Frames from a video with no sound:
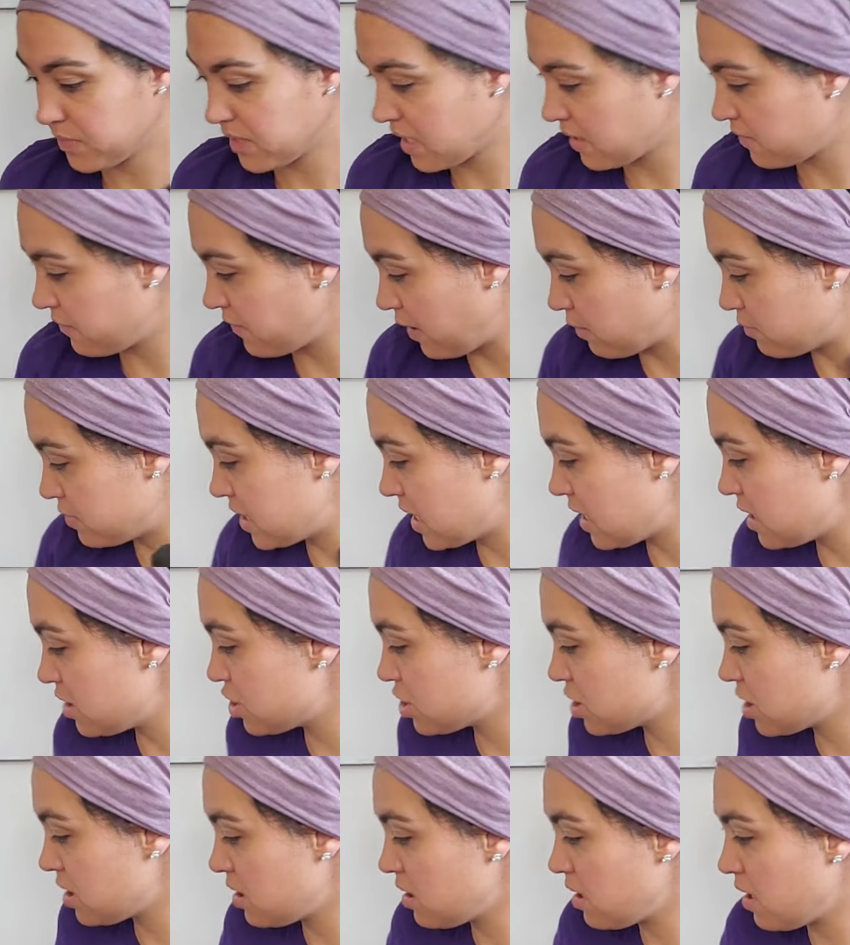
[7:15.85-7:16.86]

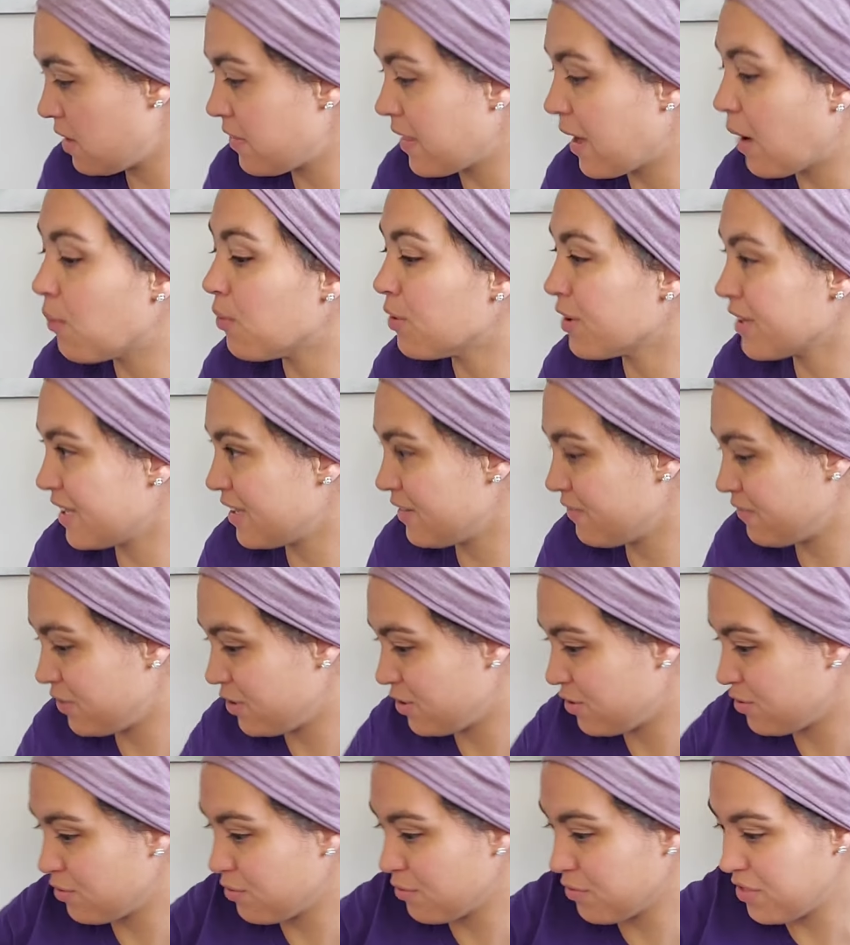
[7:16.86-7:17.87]
foundation, that will give
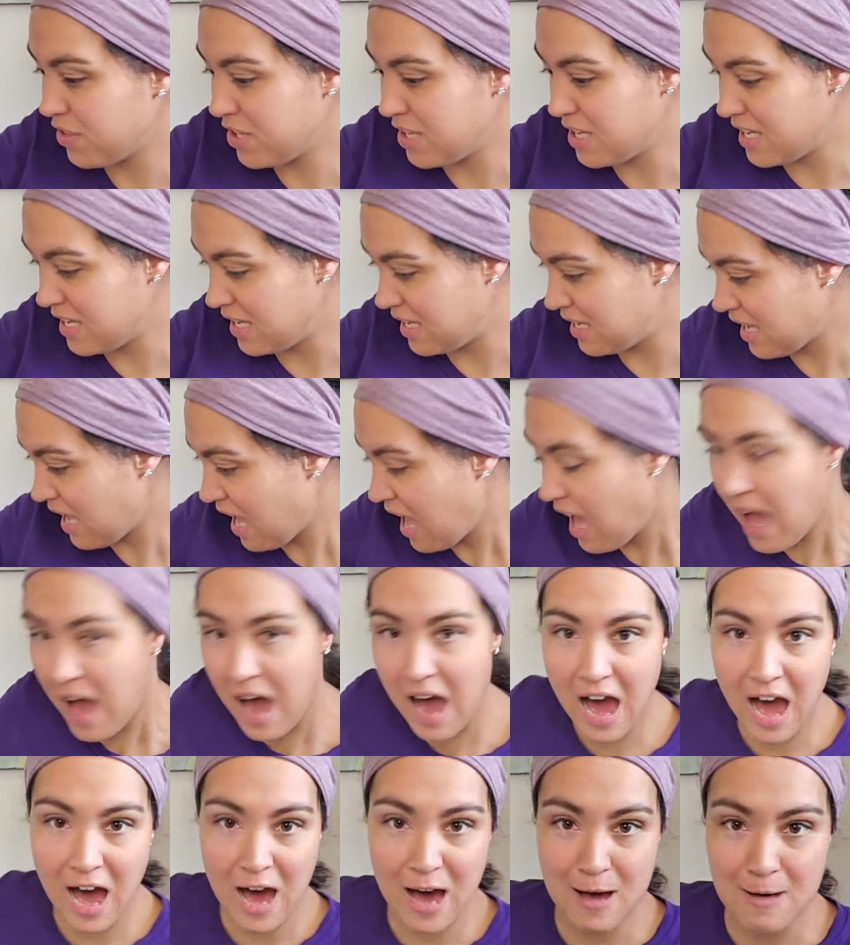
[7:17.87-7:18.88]
you the,
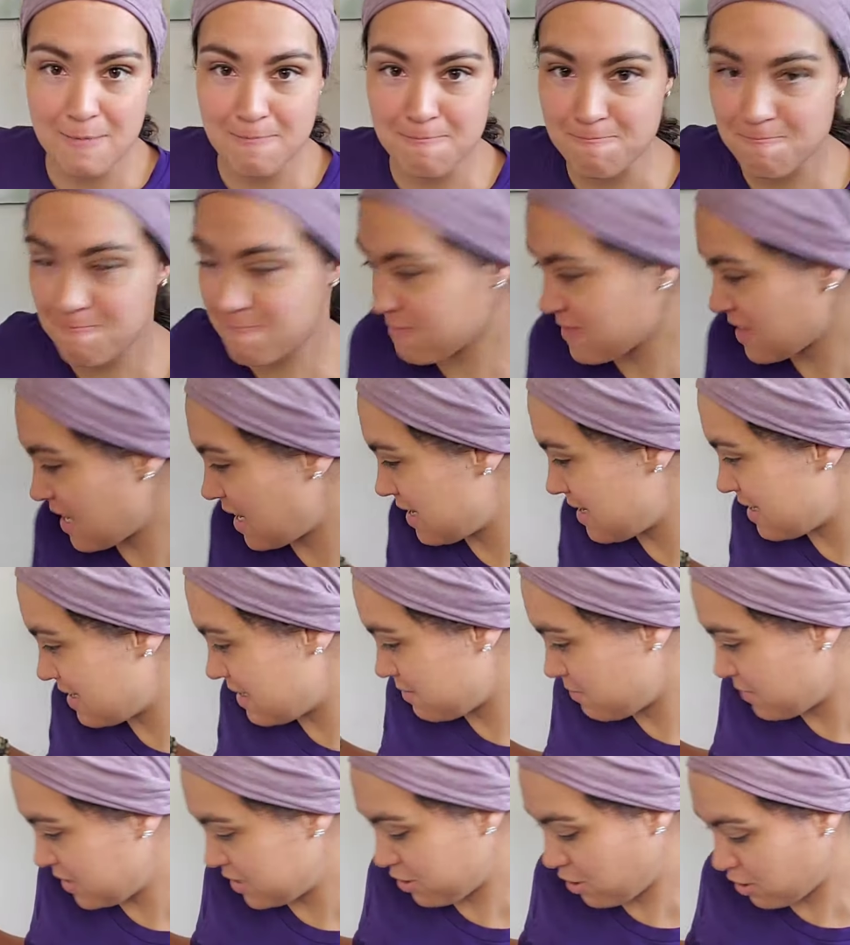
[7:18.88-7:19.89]

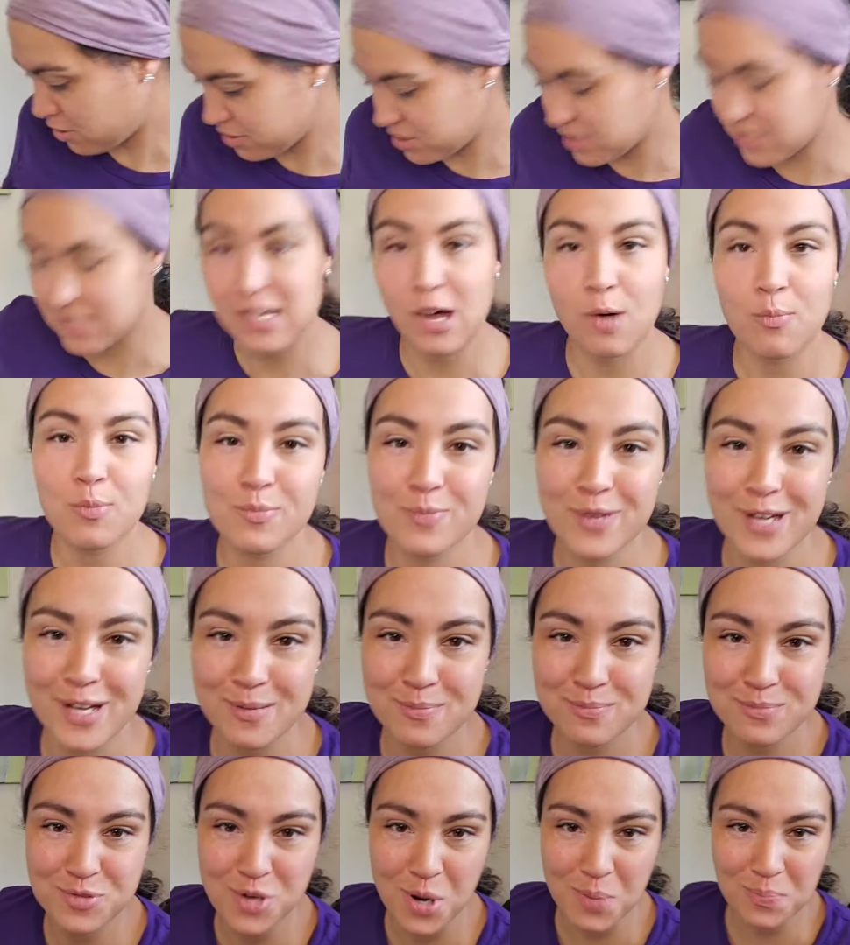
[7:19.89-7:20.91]
my daughter's just helping me, I
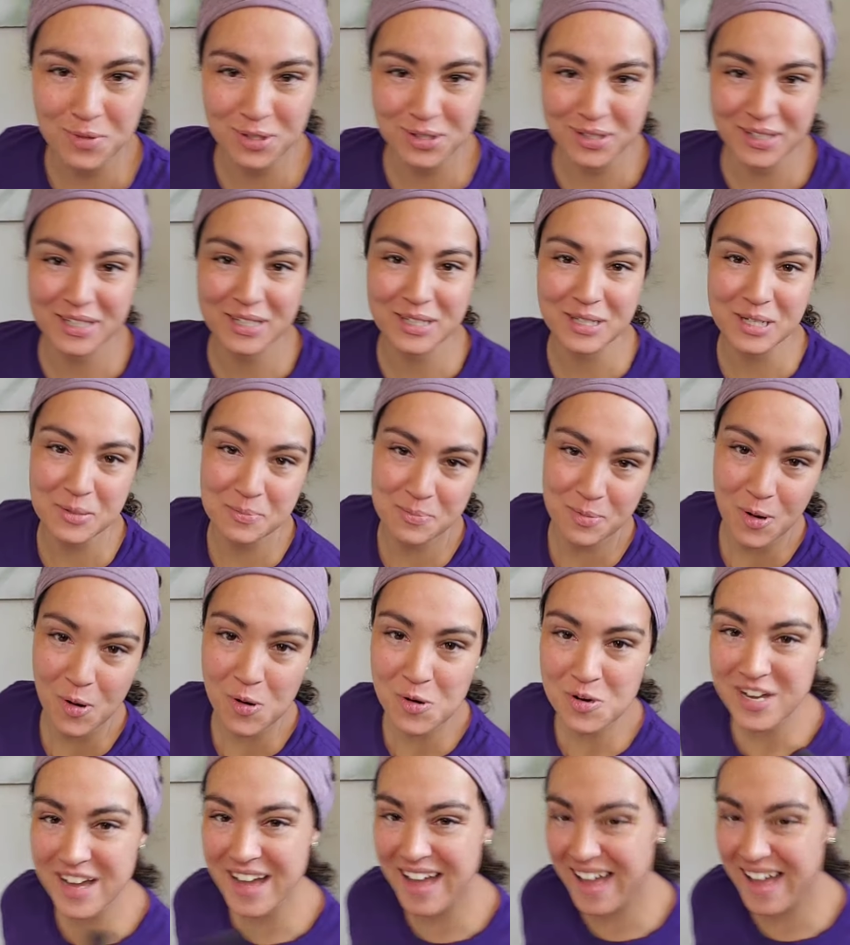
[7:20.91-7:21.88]
dropped the lid and it broke.